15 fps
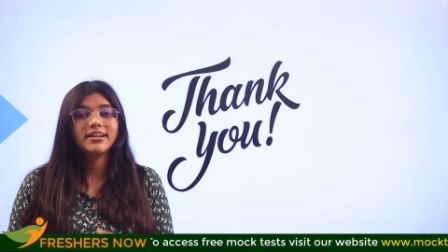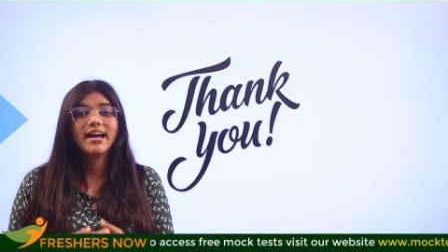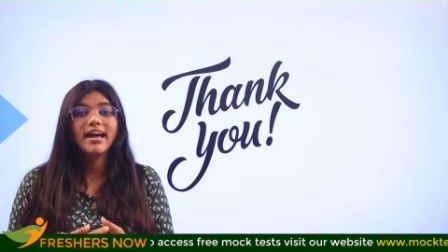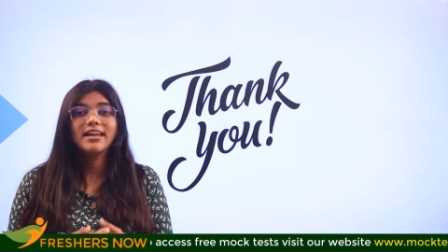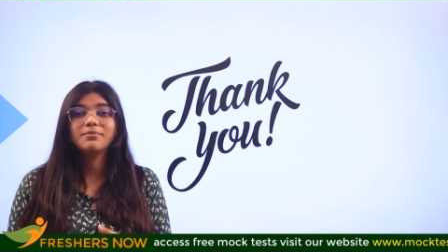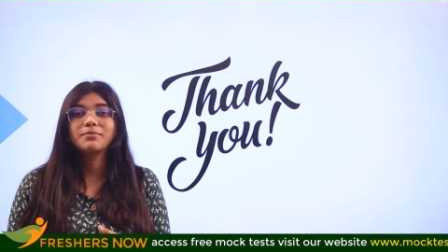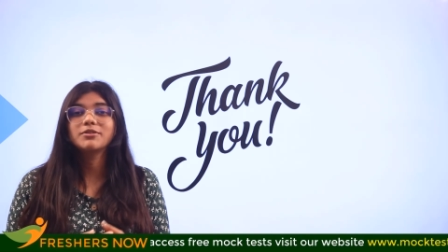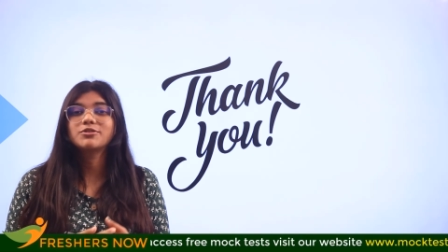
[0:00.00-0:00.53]

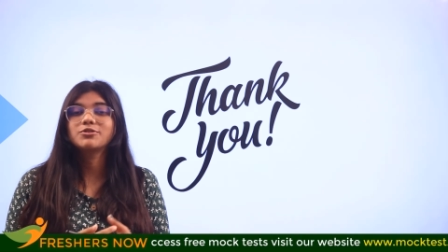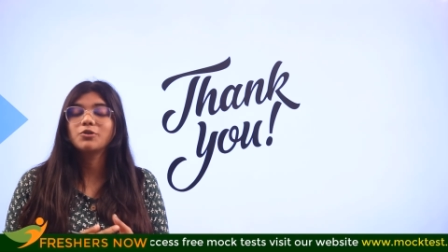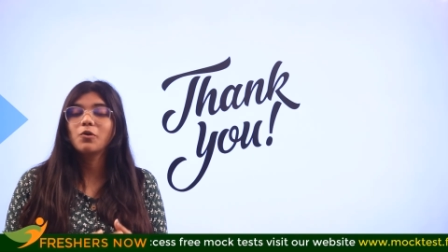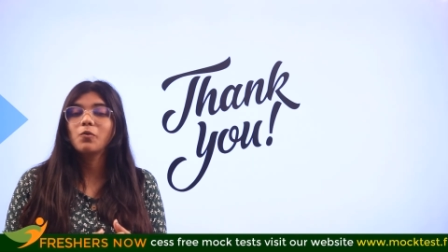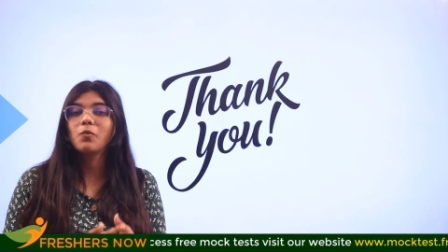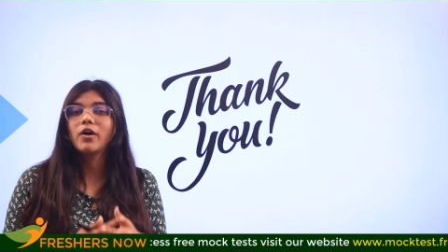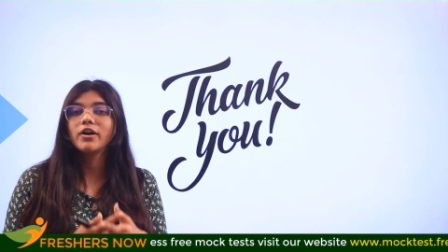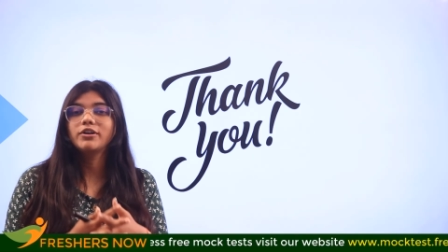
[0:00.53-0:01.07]
help us know
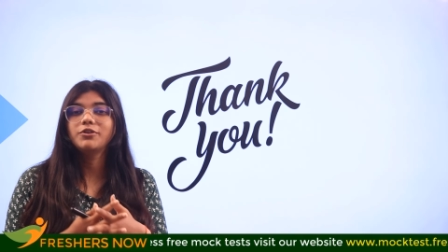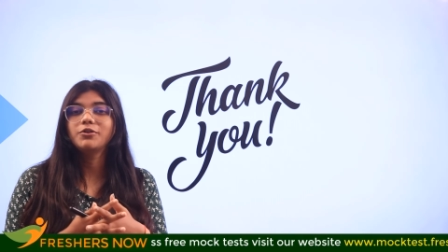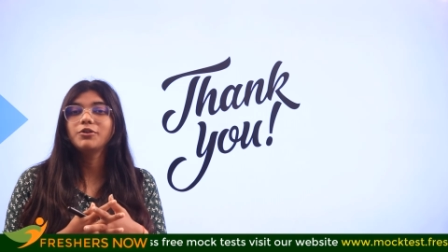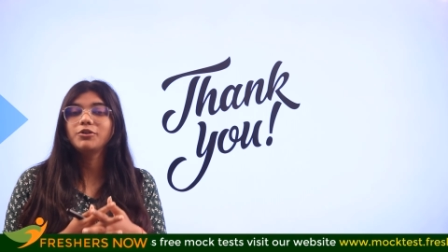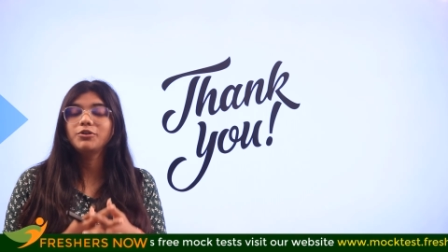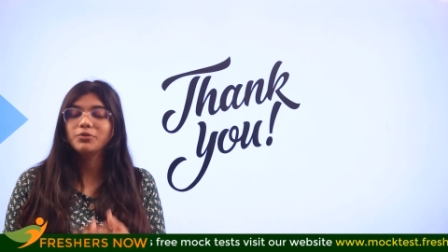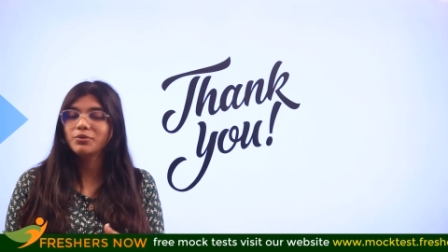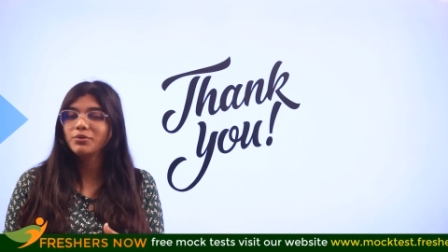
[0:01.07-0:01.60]
what do
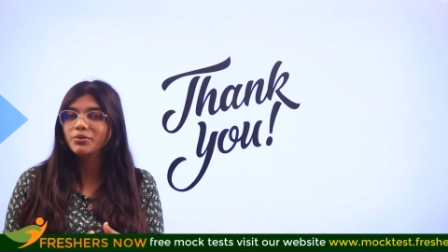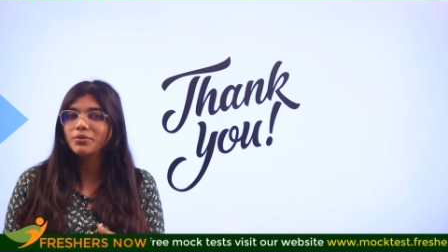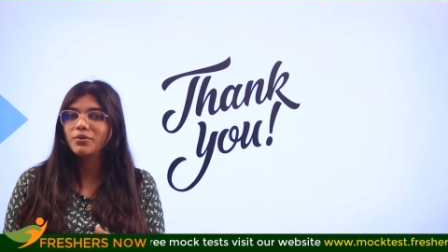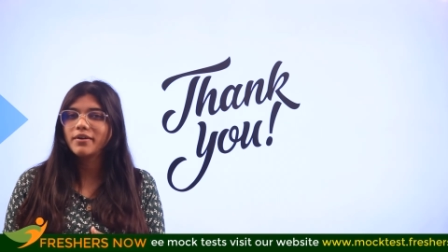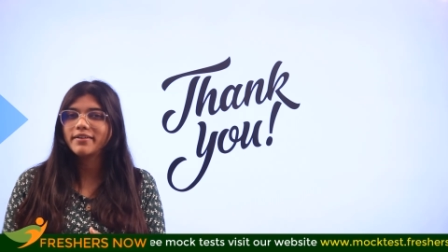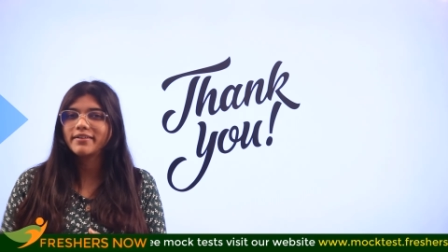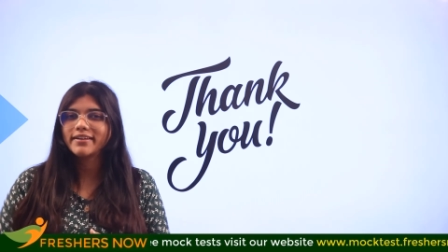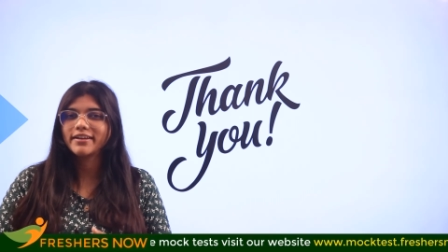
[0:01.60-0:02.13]
you do
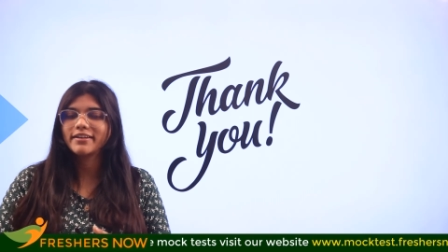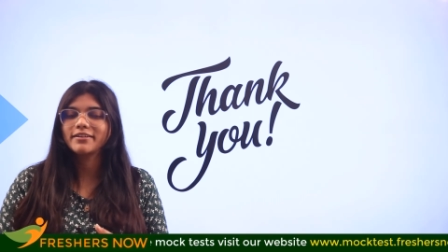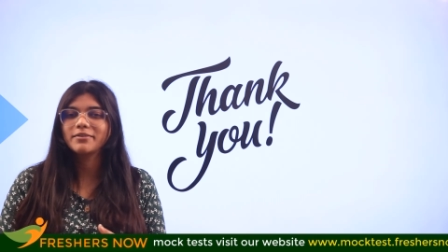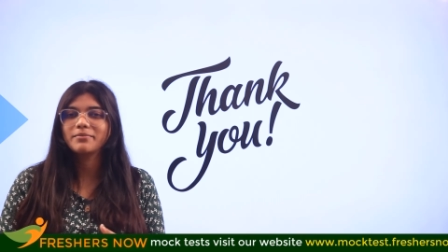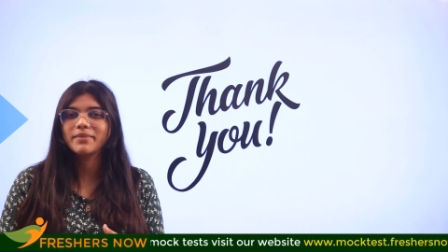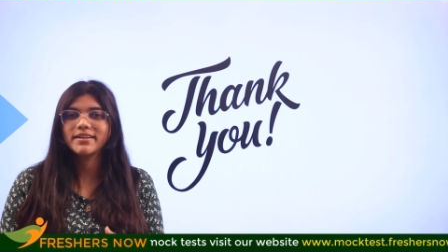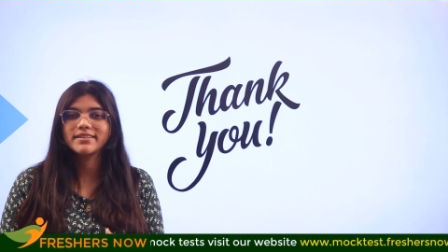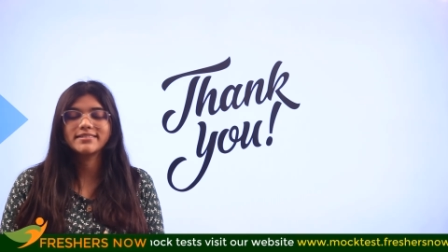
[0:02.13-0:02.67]
on a regular
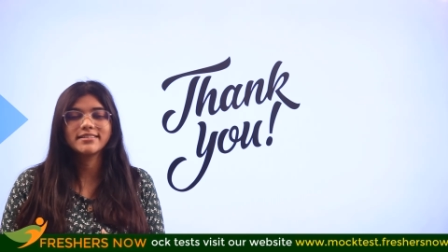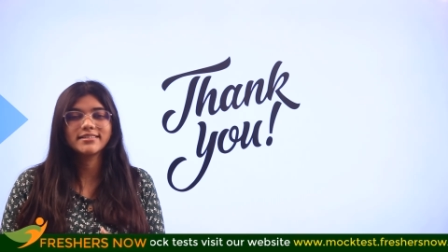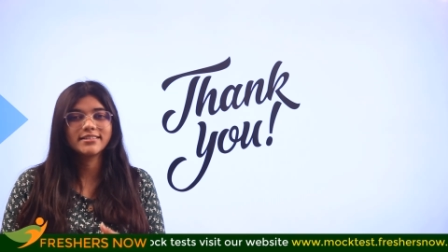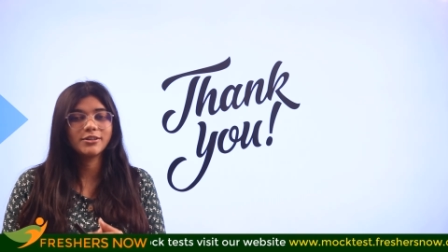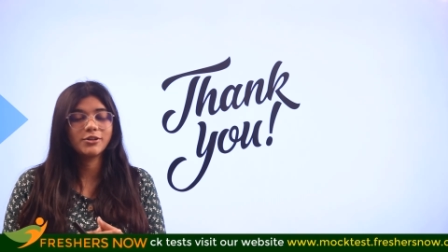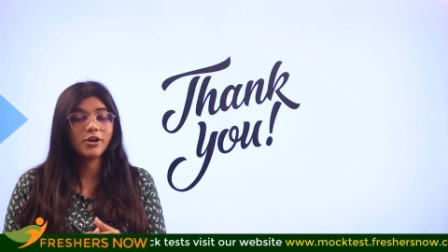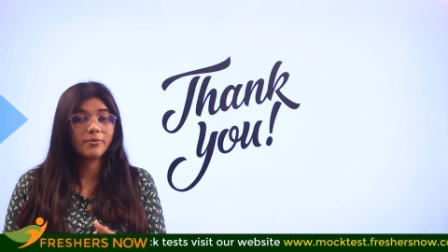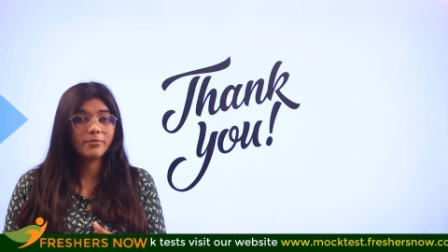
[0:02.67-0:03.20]
basis
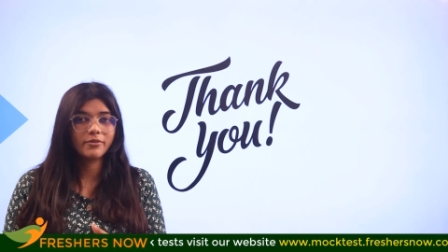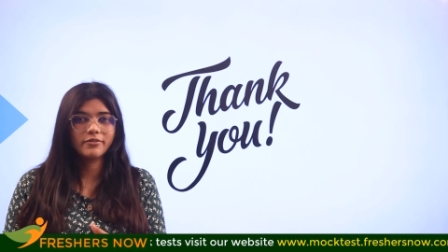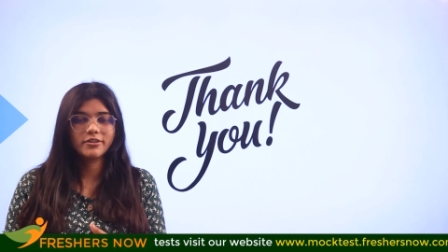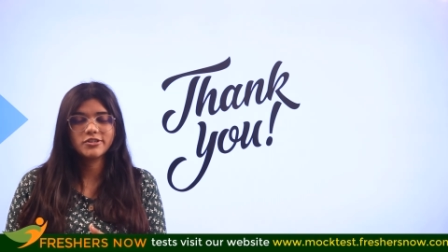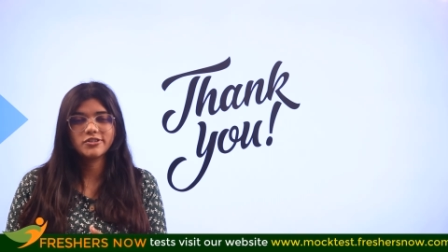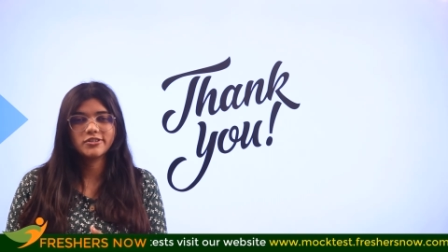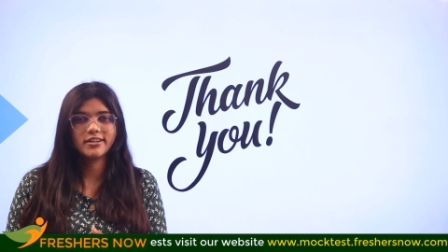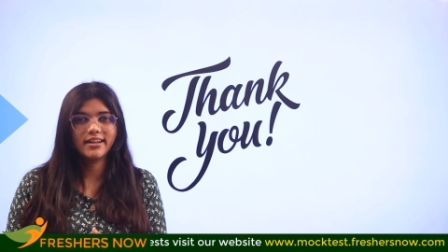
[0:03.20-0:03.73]
in your
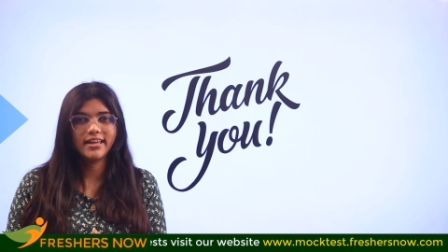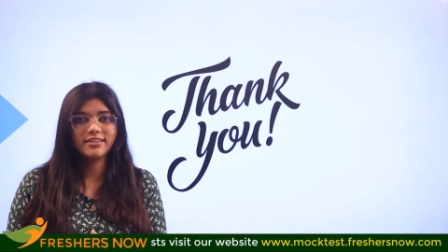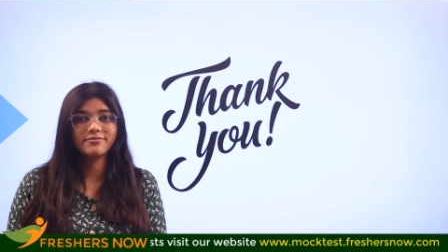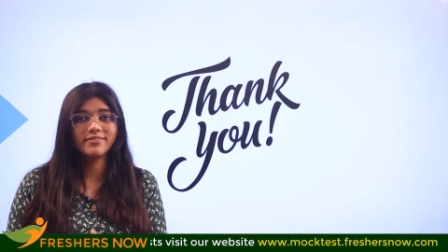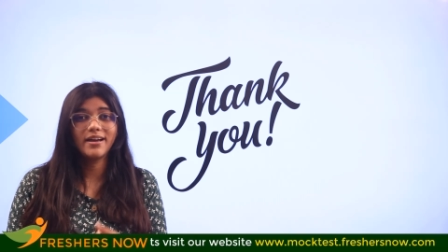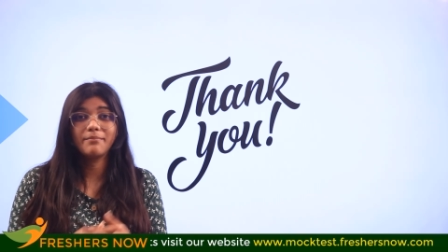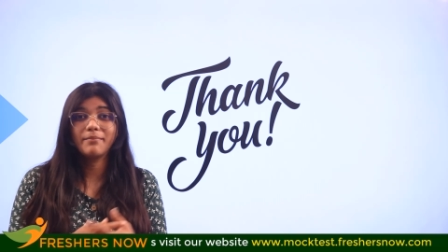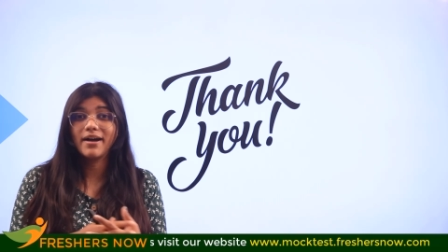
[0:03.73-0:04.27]
professional life
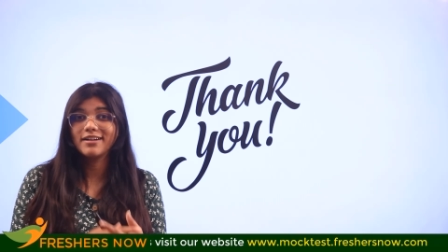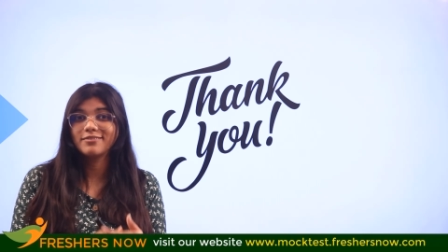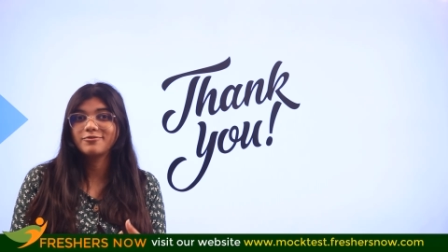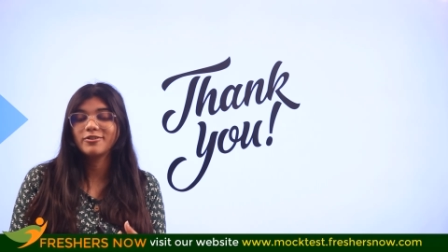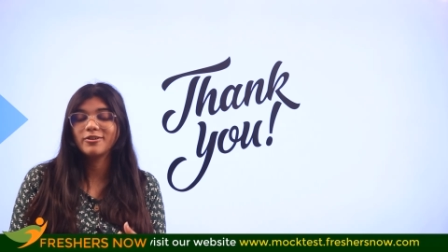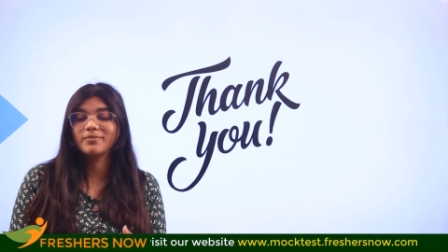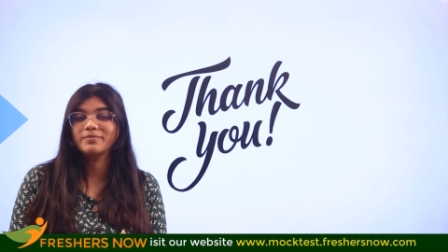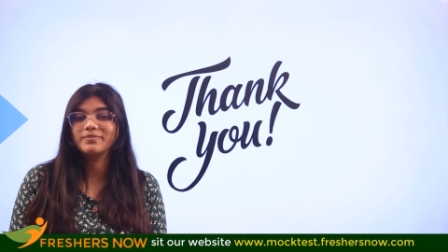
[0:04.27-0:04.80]
apart
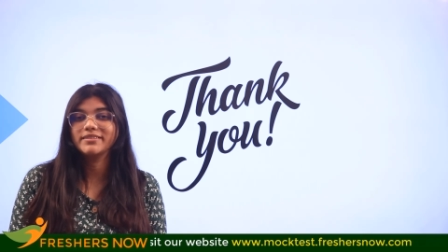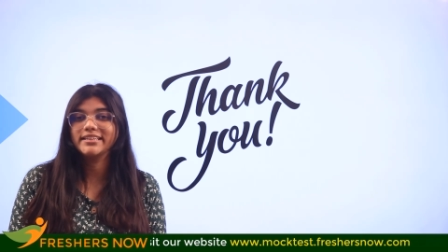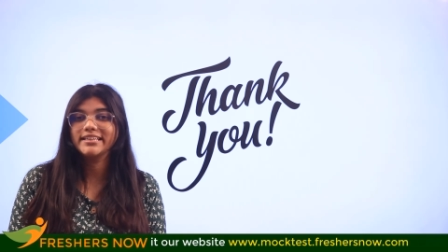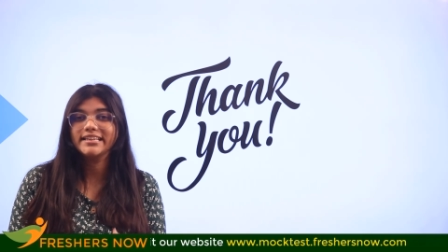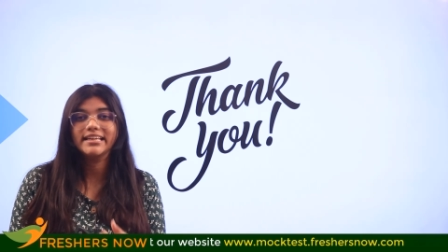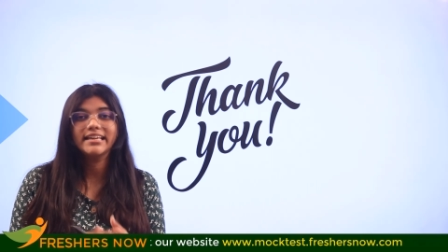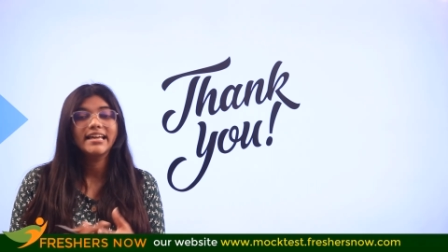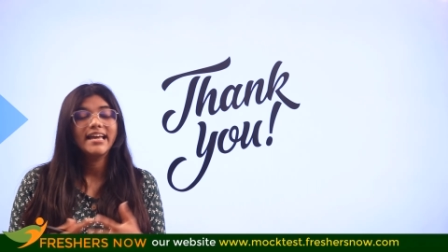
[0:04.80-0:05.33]
from
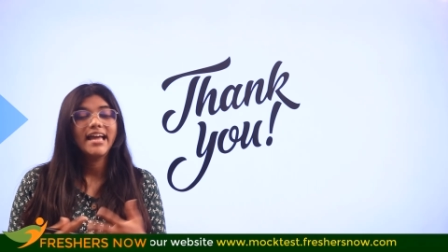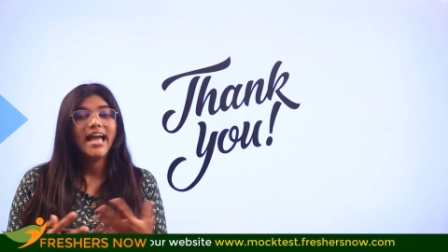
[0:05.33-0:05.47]
the